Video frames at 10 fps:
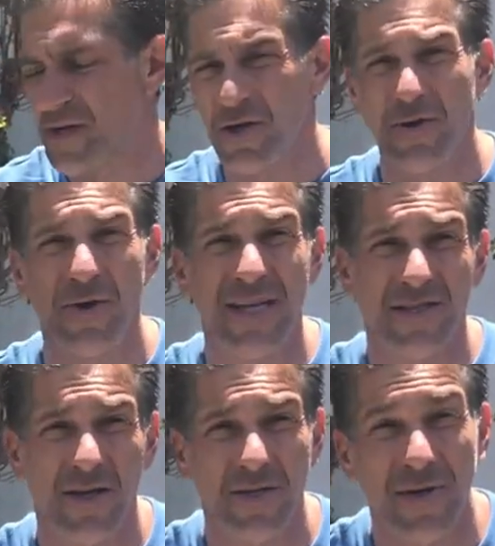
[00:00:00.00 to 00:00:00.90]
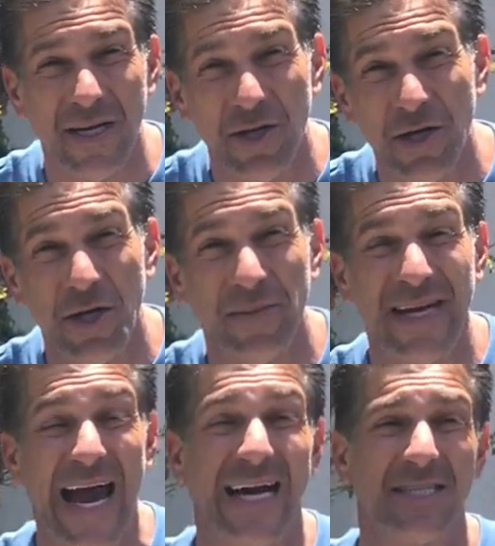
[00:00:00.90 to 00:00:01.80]
the ingredients also include
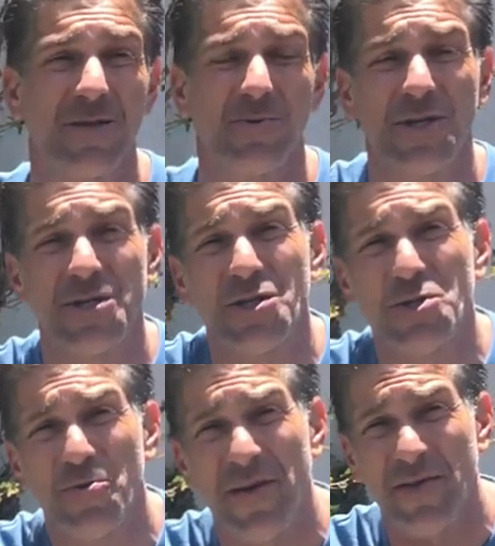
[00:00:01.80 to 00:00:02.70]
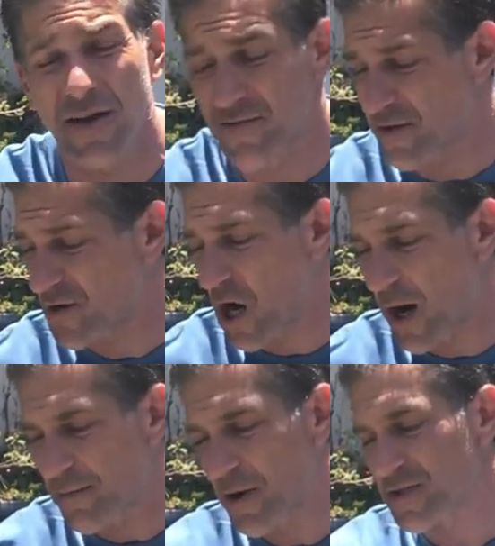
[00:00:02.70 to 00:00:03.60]
humic acid, which is a derivative of
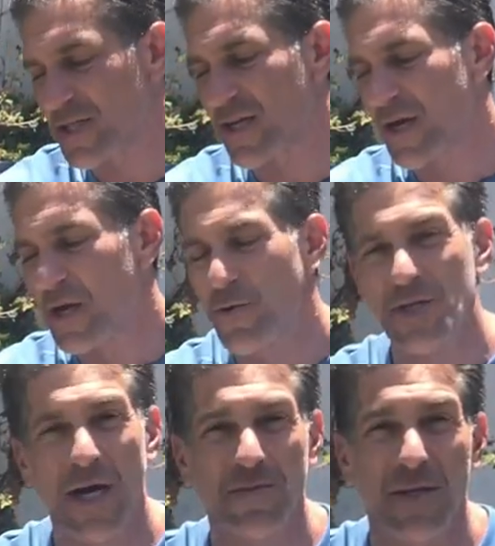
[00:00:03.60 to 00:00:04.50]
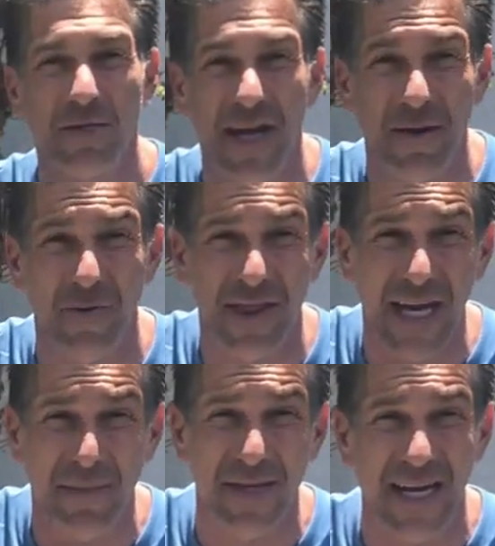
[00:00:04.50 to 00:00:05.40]
composting, which helps the plant with
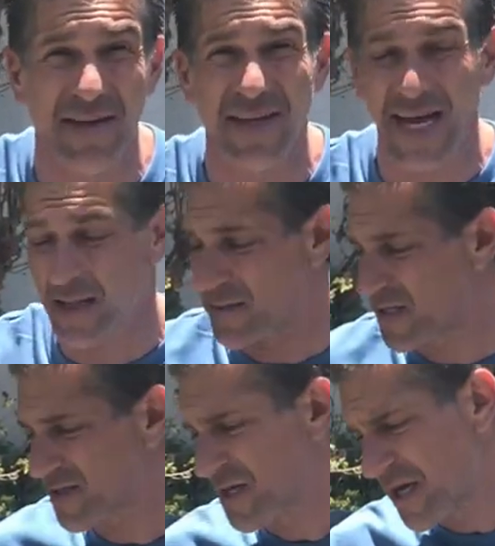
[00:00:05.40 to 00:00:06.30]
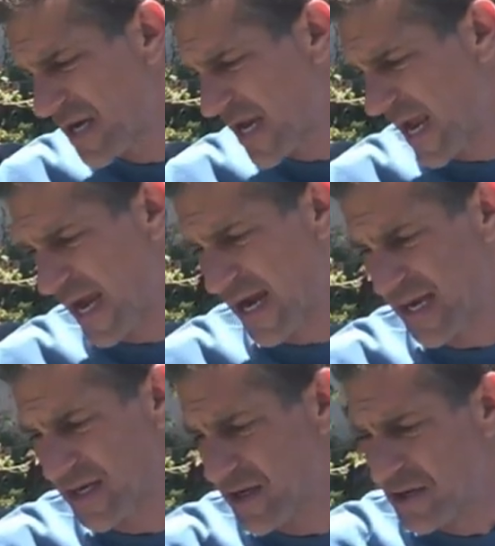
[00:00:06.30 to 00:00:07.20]
the uptake of the elements.
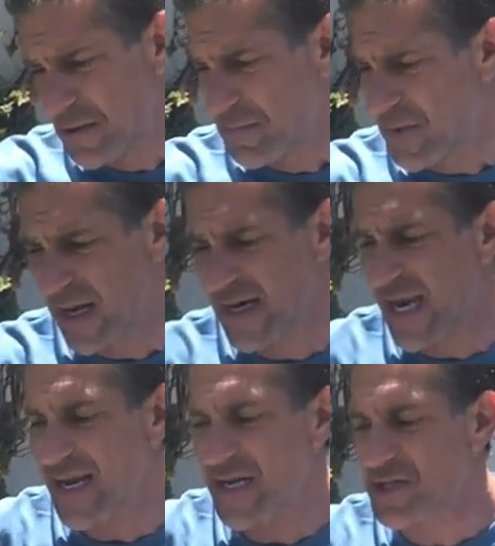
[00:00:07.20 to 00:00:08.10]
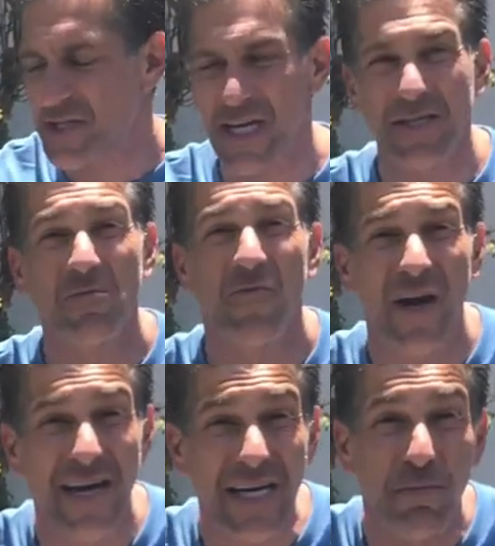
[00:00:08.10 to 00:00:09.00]
And, and again, it just has a
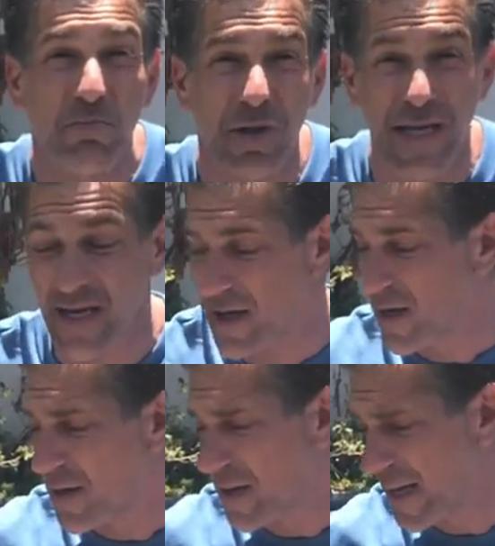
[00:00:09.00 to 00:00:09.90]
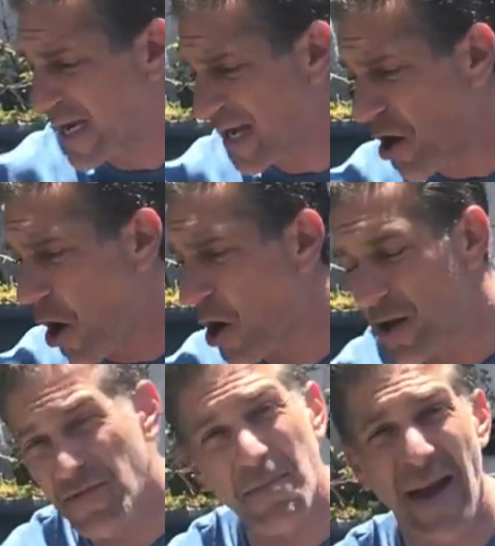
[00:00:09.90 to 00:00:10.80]
very complete, again, all
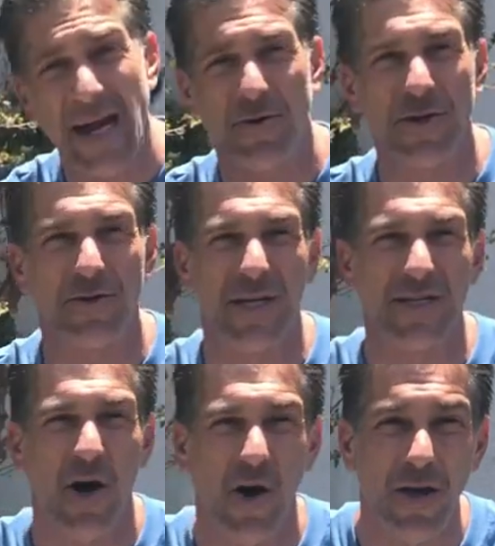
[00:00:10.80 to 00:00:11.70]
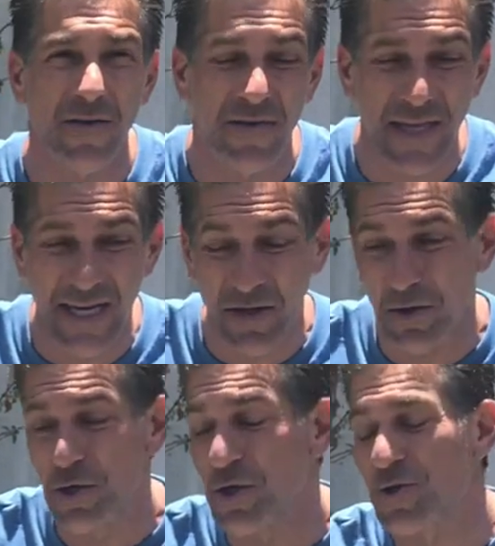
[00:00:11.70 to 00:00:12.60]
of the macronutrients, all of the
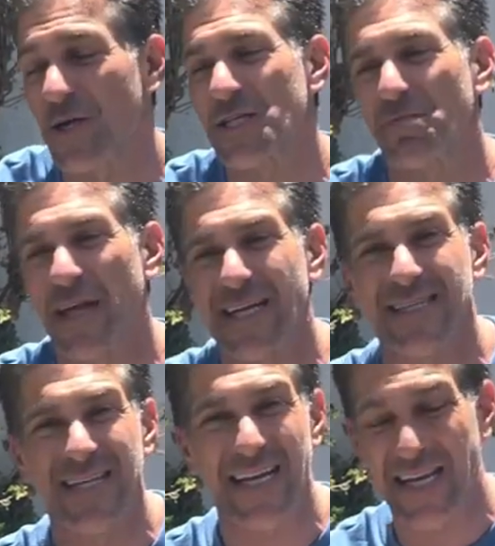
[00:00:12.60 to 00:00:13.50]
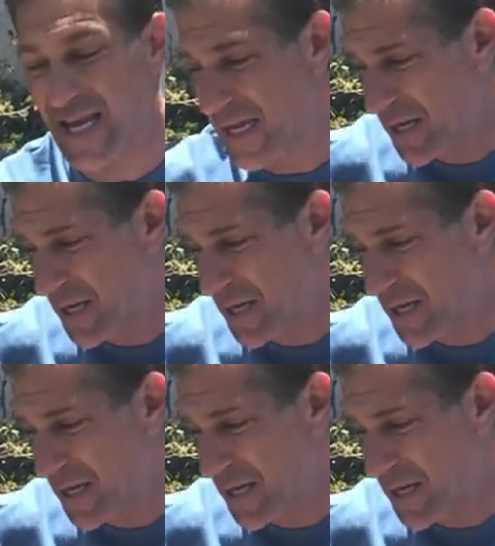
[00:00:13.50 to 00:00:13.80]
nutrients plants need